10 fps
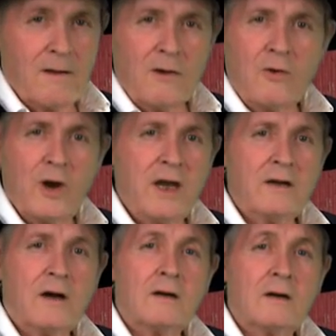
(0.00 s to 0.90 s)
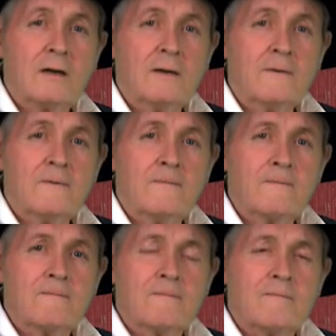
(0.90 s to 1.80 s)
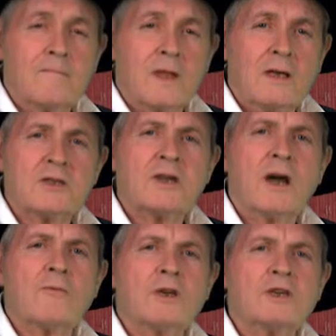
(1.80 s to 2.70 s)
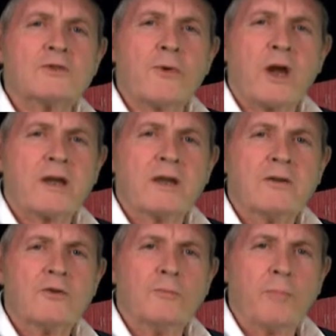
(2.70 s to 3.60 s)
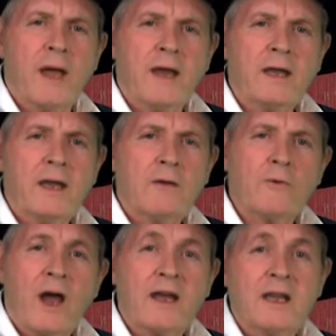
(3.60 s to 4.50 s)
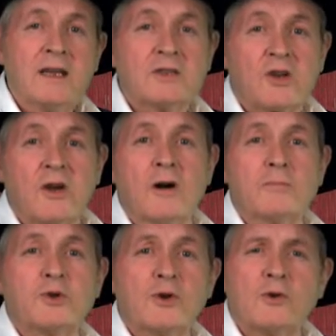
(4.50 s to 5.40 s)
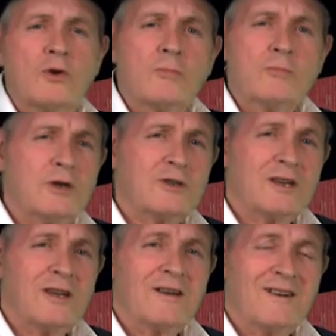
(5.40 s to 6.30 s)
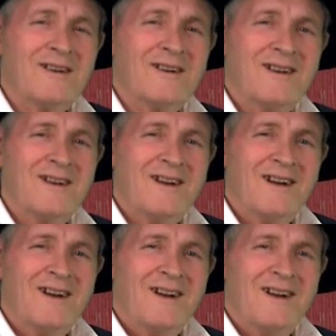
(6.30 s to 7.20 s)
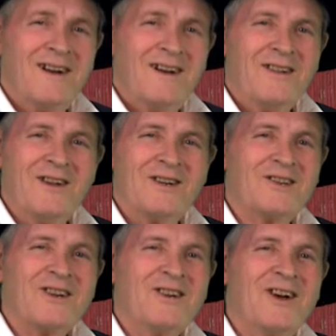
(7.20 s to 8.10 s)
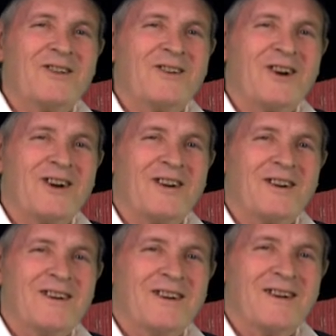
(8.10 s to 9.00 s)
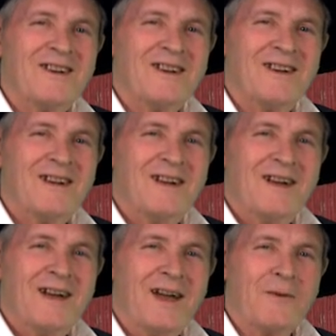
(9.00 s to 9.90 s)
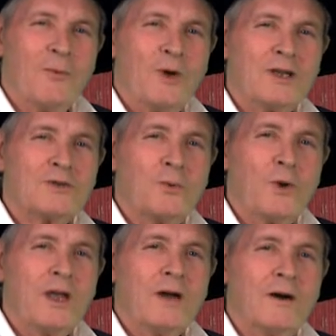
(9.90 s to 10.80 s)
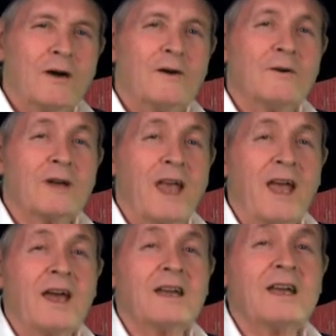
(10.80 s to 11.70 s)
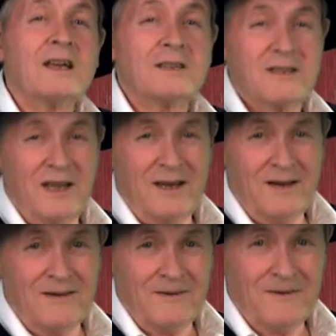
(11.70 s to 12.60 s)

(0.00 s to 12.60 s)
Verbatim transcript: Great art is not restricted to painting, writing, sculpture, or music. There's another art at which we all can excel.